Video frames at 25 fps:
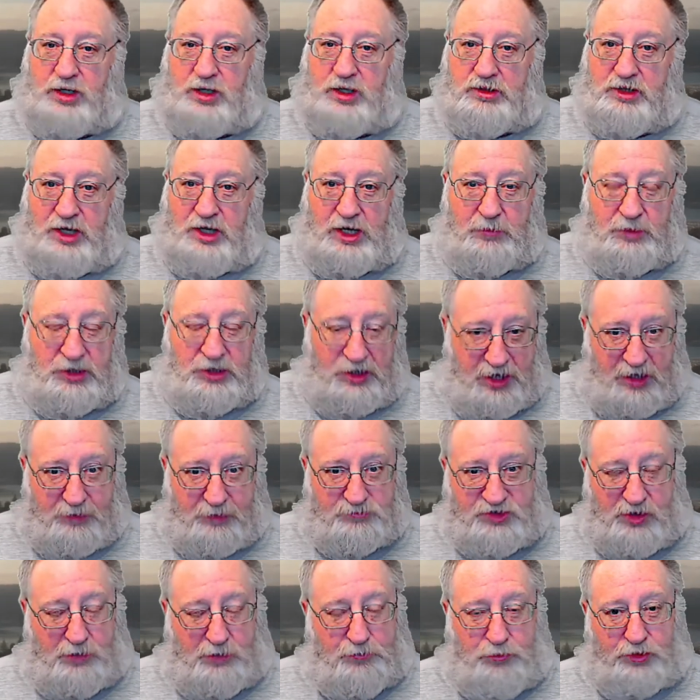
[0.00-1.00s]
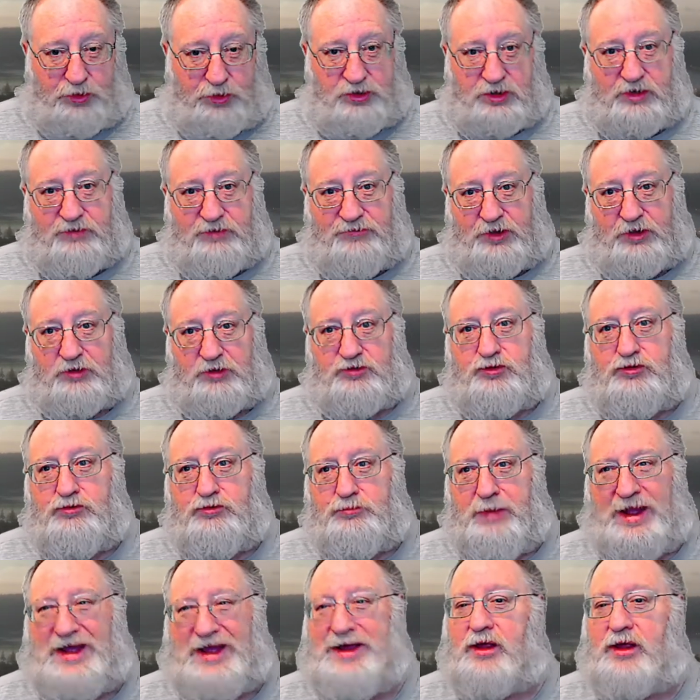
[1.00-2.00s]
name and names, not pointing any fingers, who
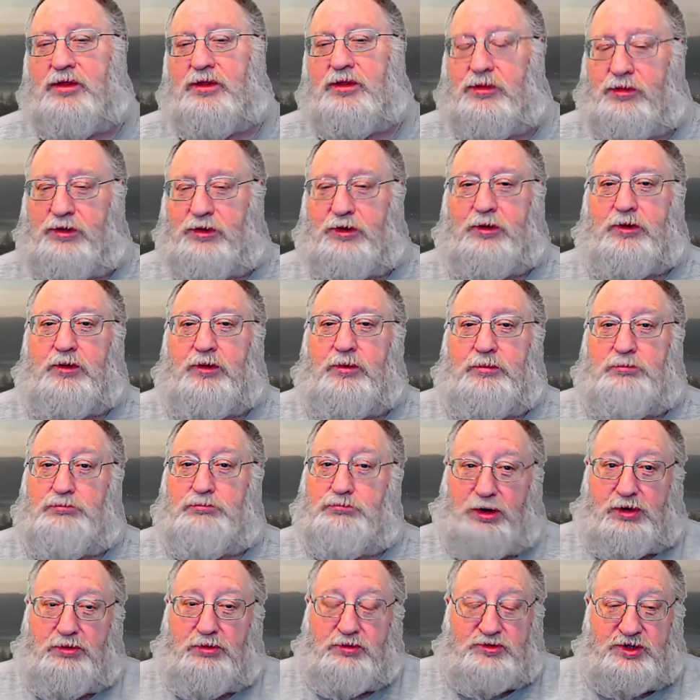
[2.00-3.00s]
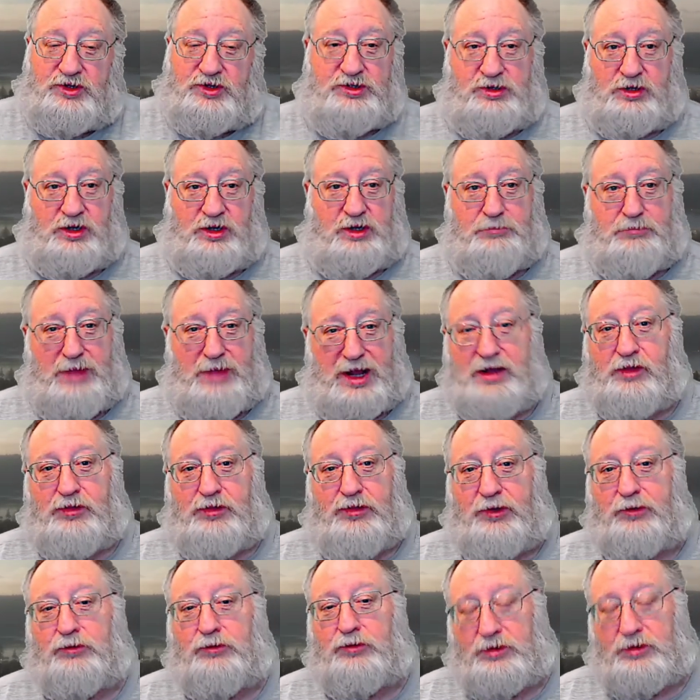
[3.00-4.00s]
make their bones. They they make
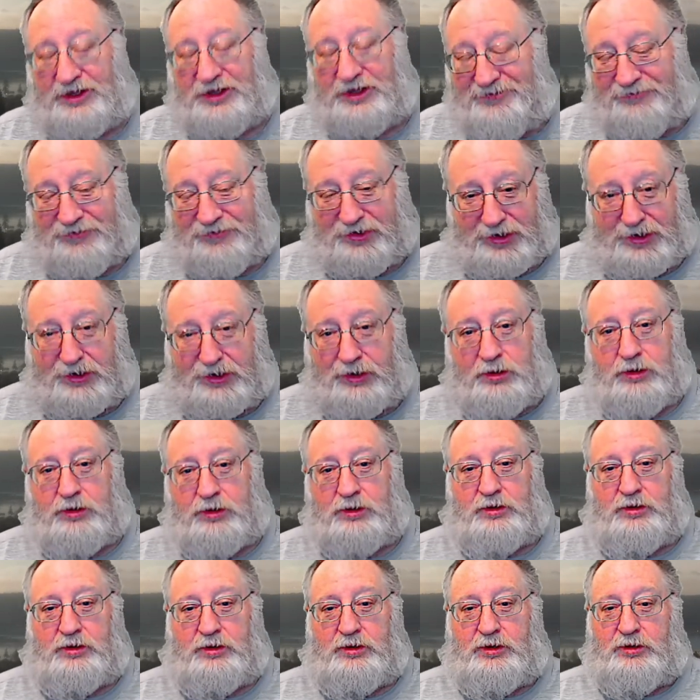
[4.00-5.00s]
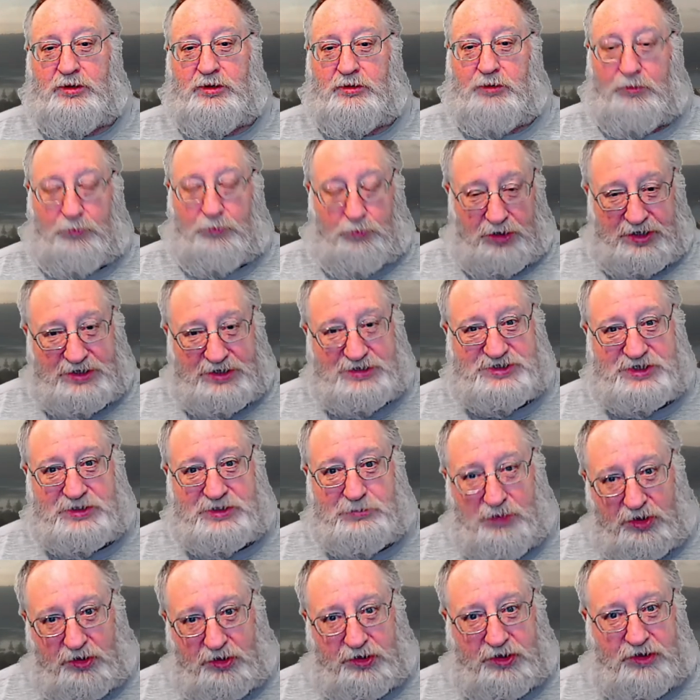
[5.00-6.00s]
their living raising
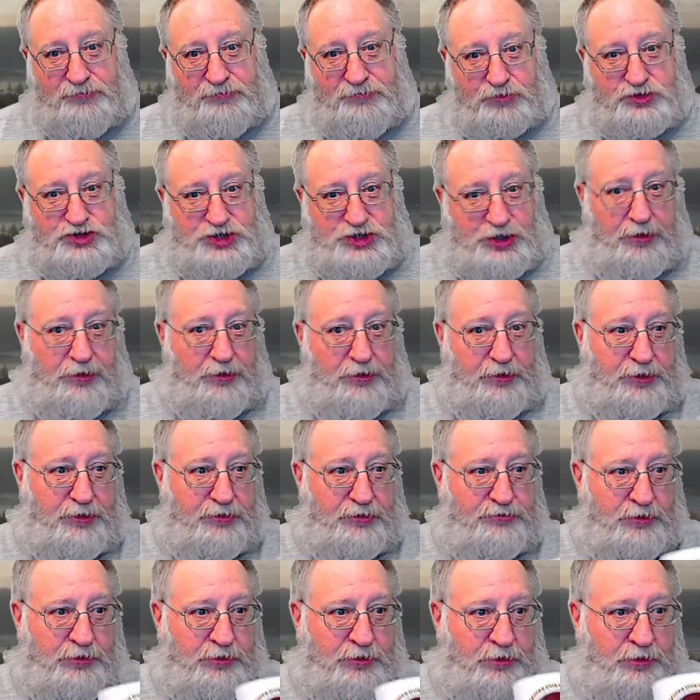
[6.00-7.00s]
money for charities.